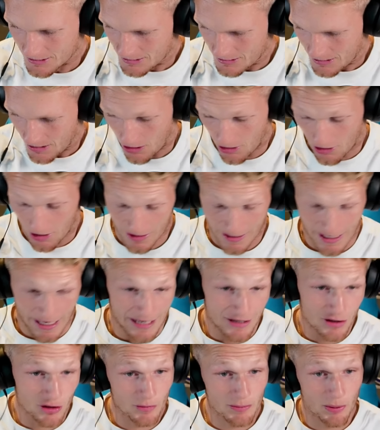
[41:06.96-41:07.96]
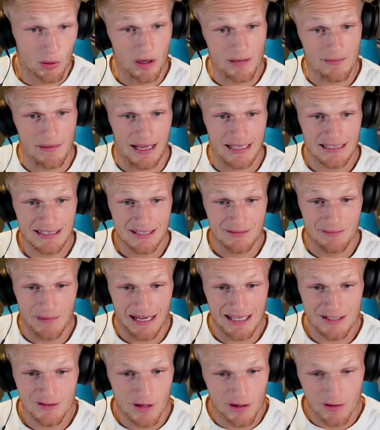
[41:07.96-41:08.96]
All right, yeah, good point, mates.
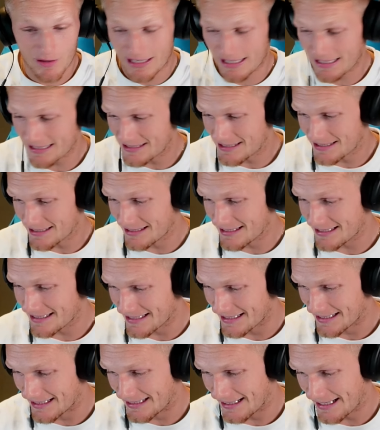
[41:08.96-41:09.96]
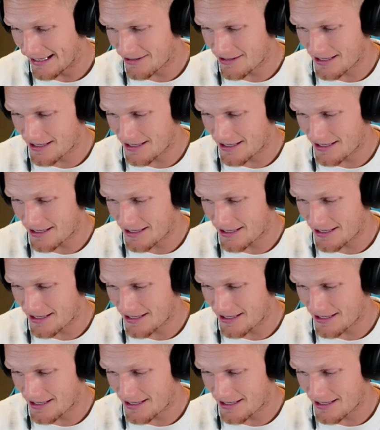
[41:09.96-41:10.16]
May as well get into the our